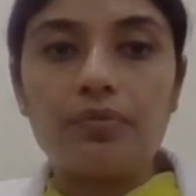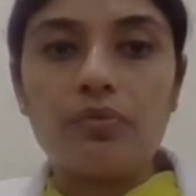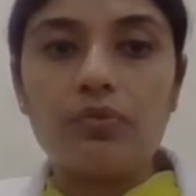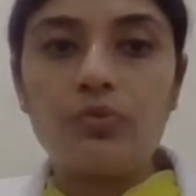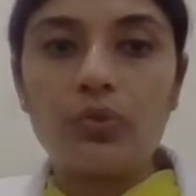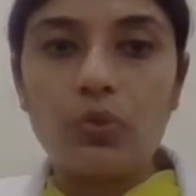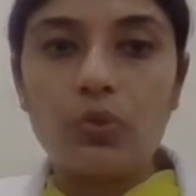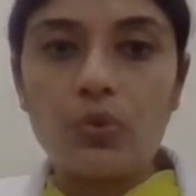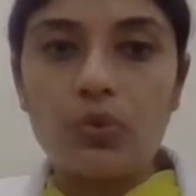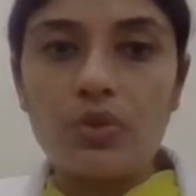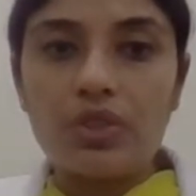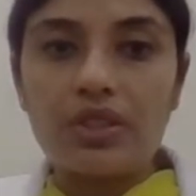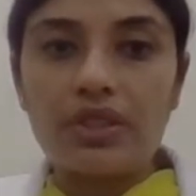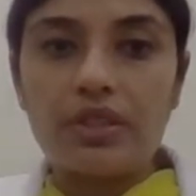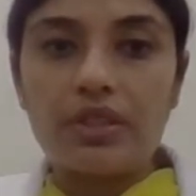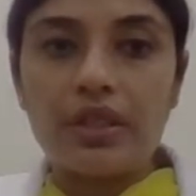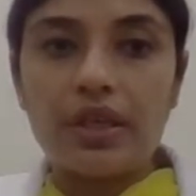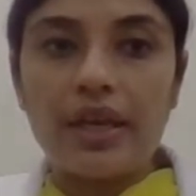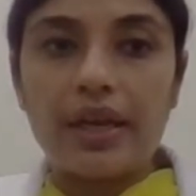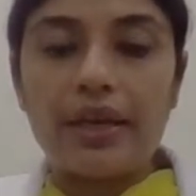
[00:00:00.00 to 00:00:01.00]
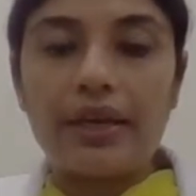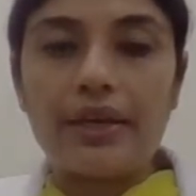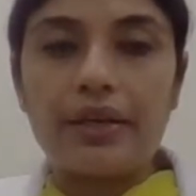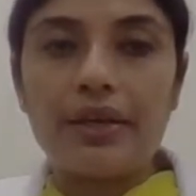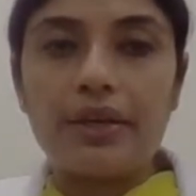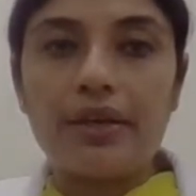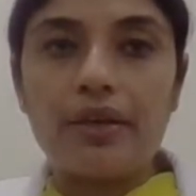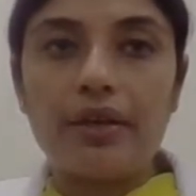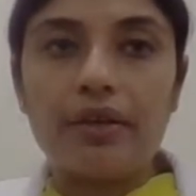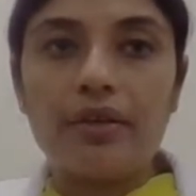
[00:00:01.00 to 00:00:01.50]
foods
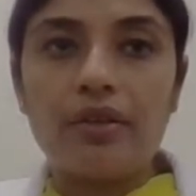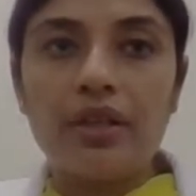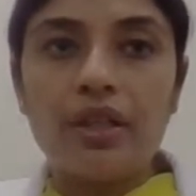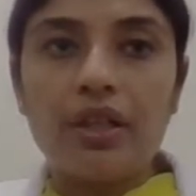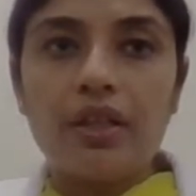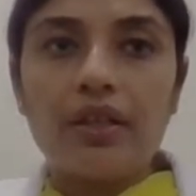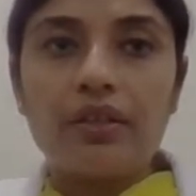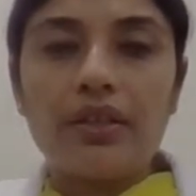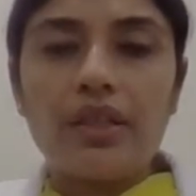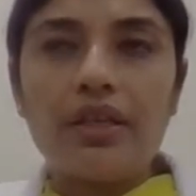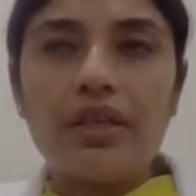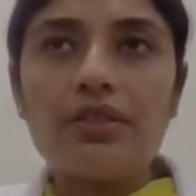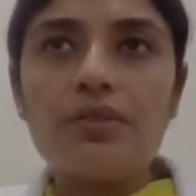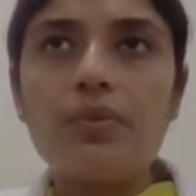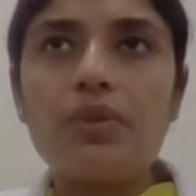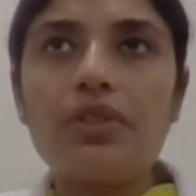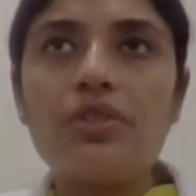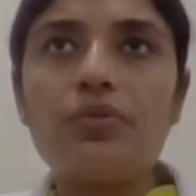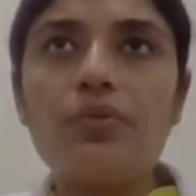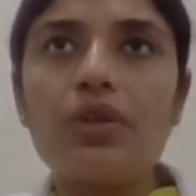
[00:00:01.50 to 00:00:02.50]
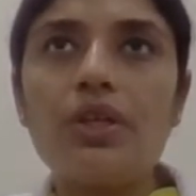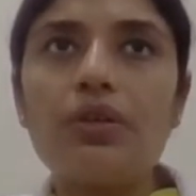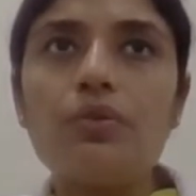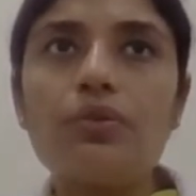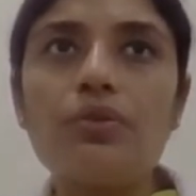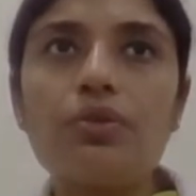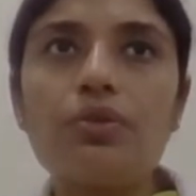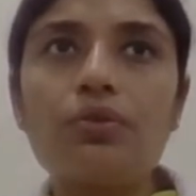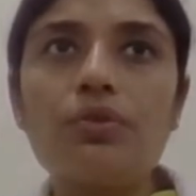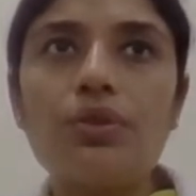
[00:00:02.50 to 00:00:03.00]
and things which we
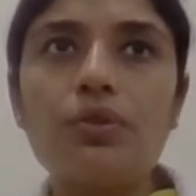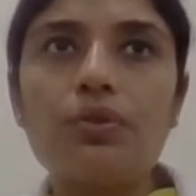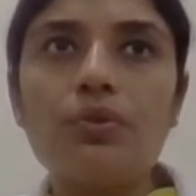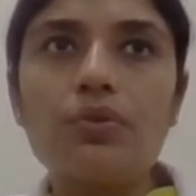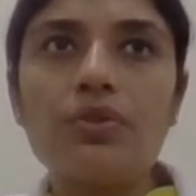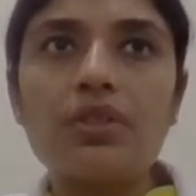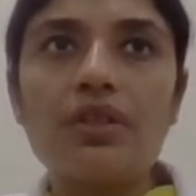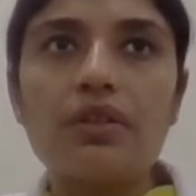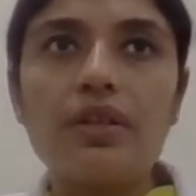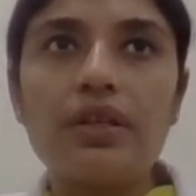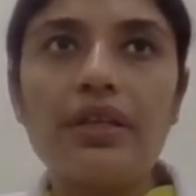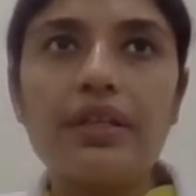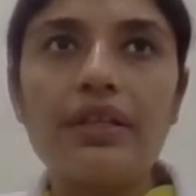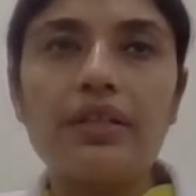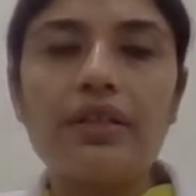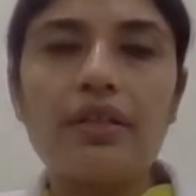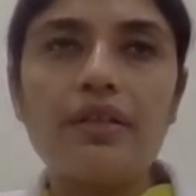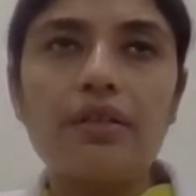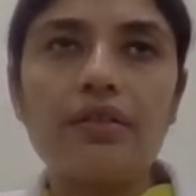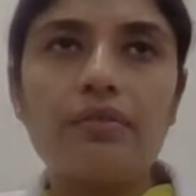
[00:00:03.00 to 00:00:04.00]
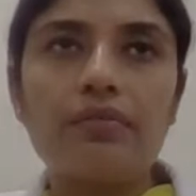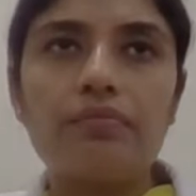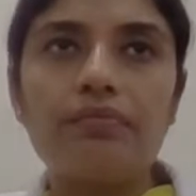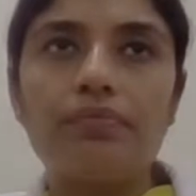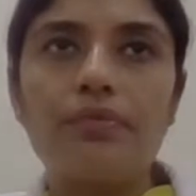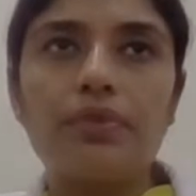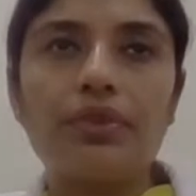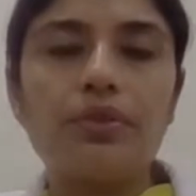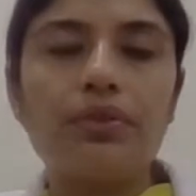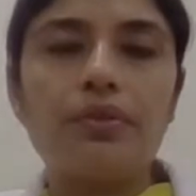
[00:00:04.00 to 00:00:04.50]
used to use earlier,
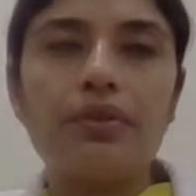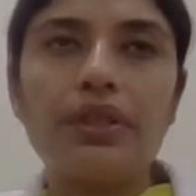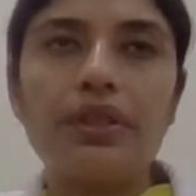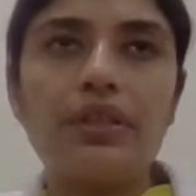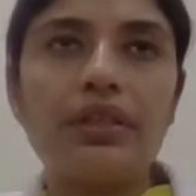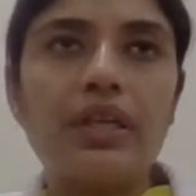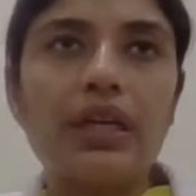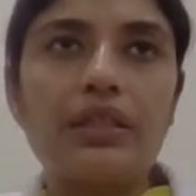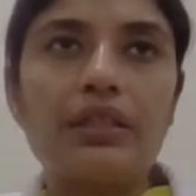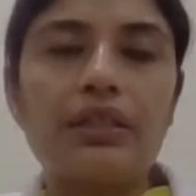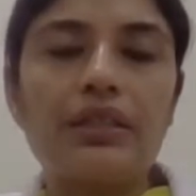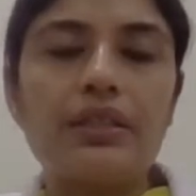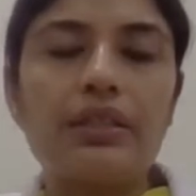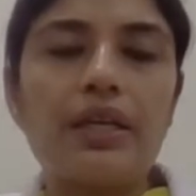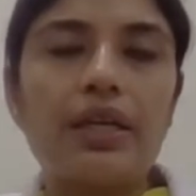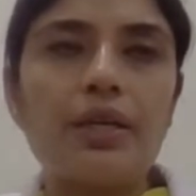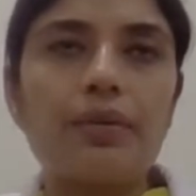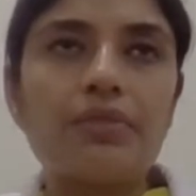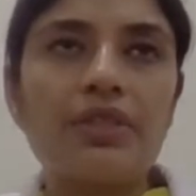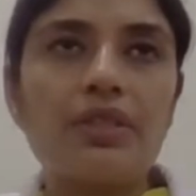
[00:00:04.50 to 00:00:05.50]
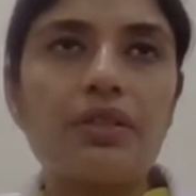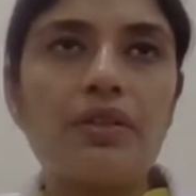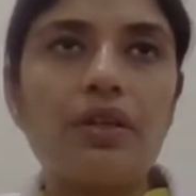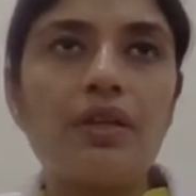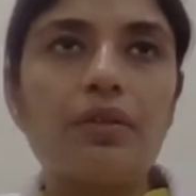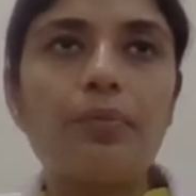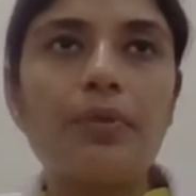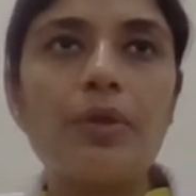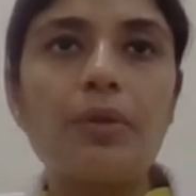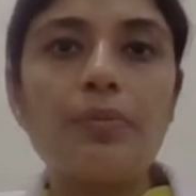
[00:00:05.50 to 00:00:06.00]
in dated times, and
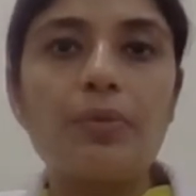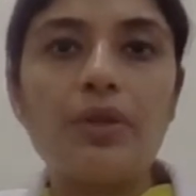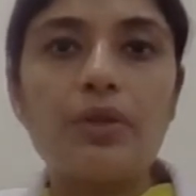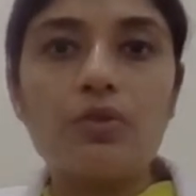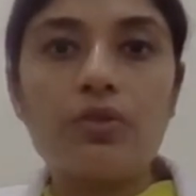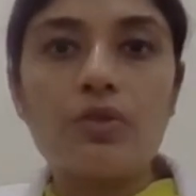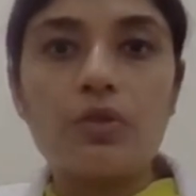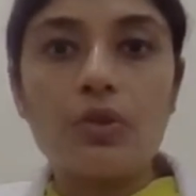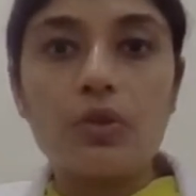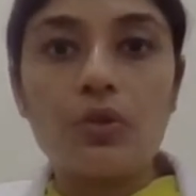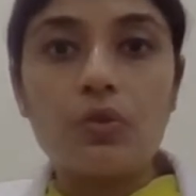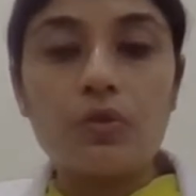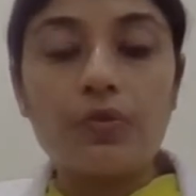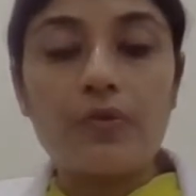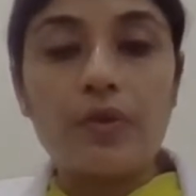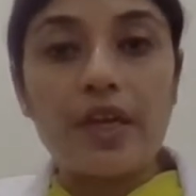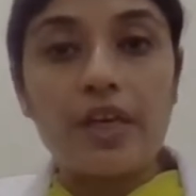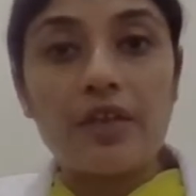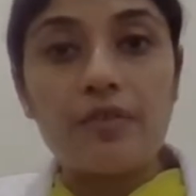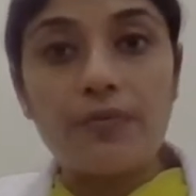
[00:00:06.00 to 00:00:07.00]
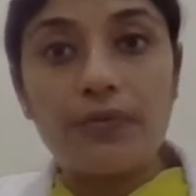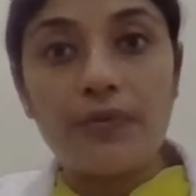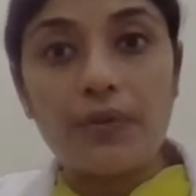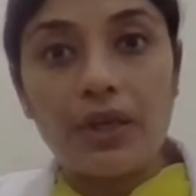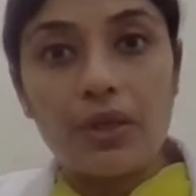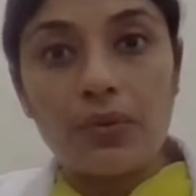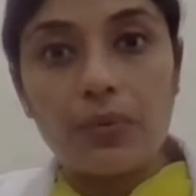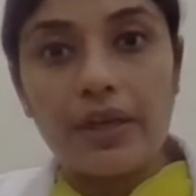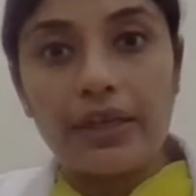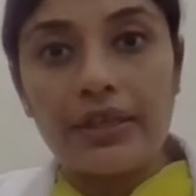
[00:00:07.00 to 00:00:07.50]
our people used to use very
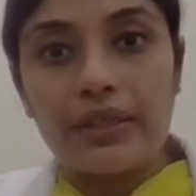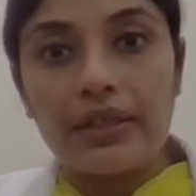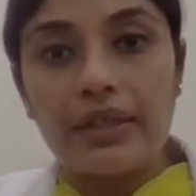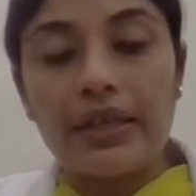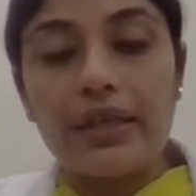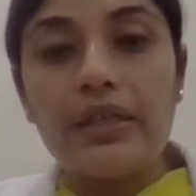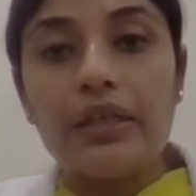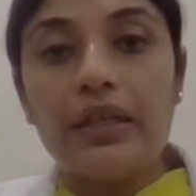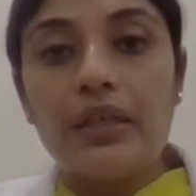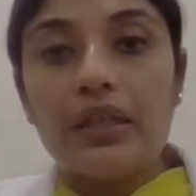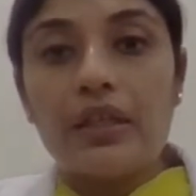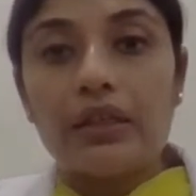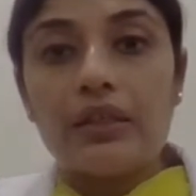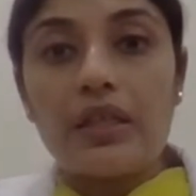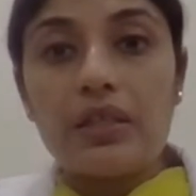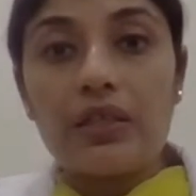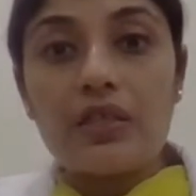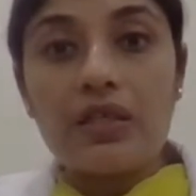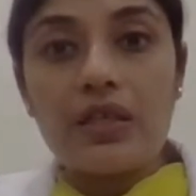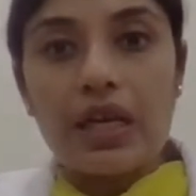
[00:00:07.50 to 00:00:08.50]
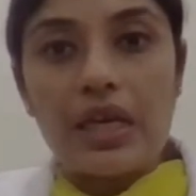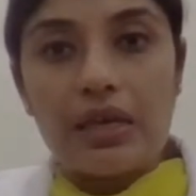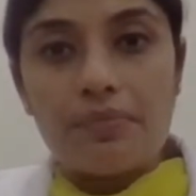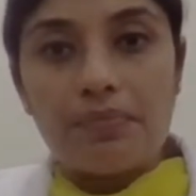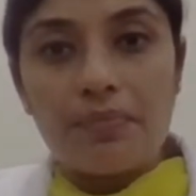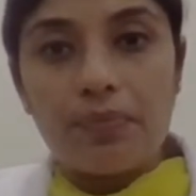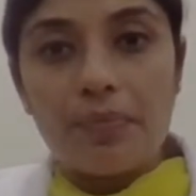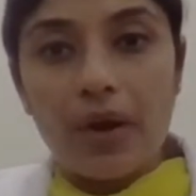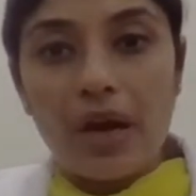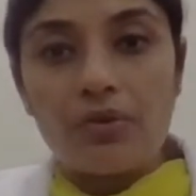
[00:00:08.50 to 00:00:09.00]
frequently these
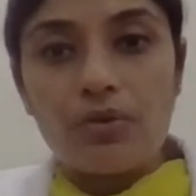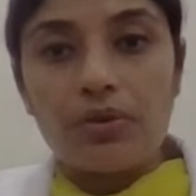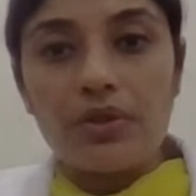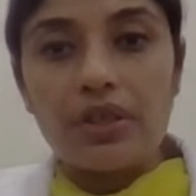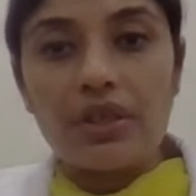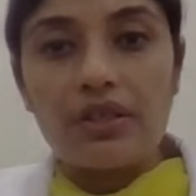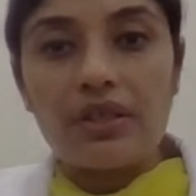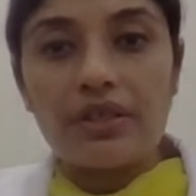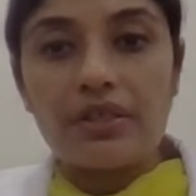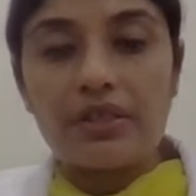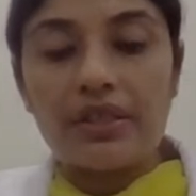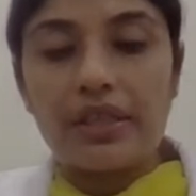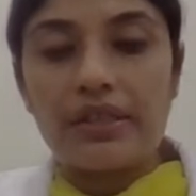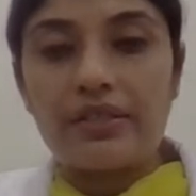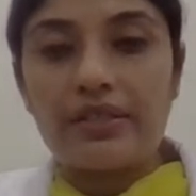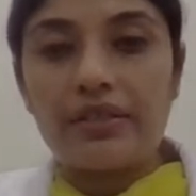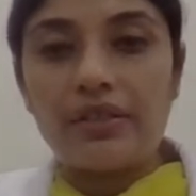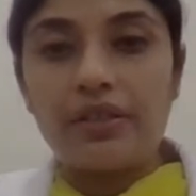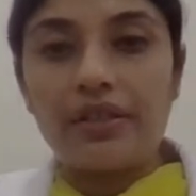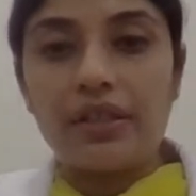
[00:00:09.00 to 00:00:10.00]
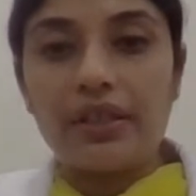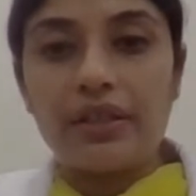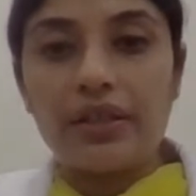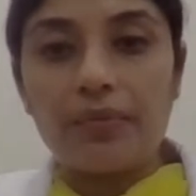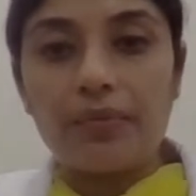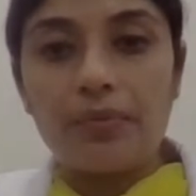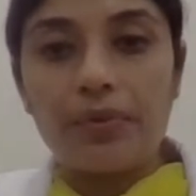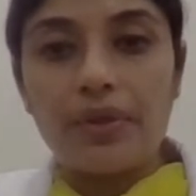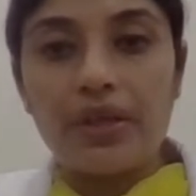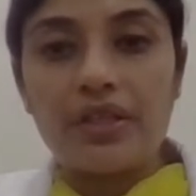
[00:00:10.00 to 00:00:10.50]
neem powders and certain
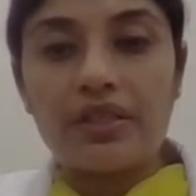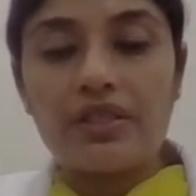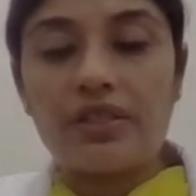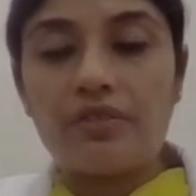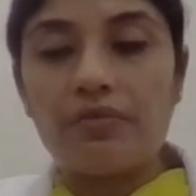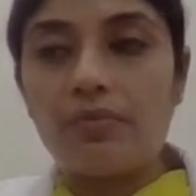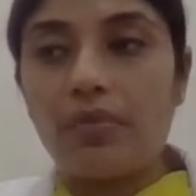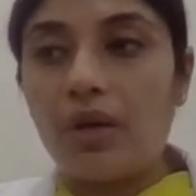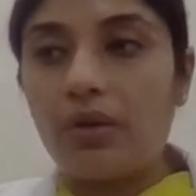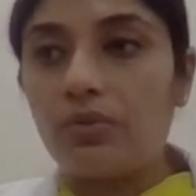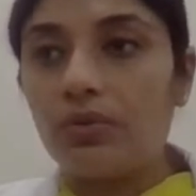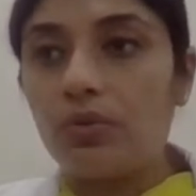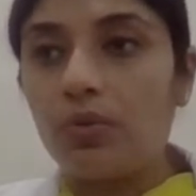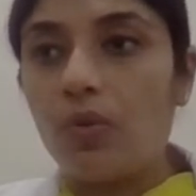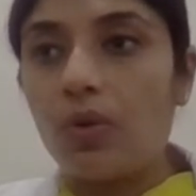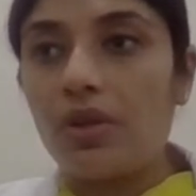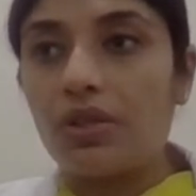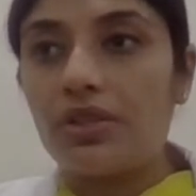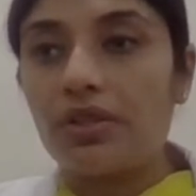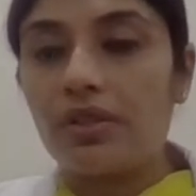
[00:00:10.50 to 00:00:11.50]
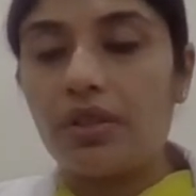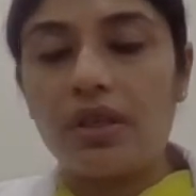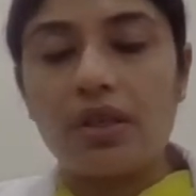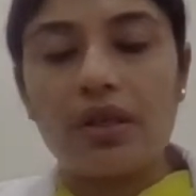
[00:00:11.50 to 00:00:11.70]
abrasive mouthwash,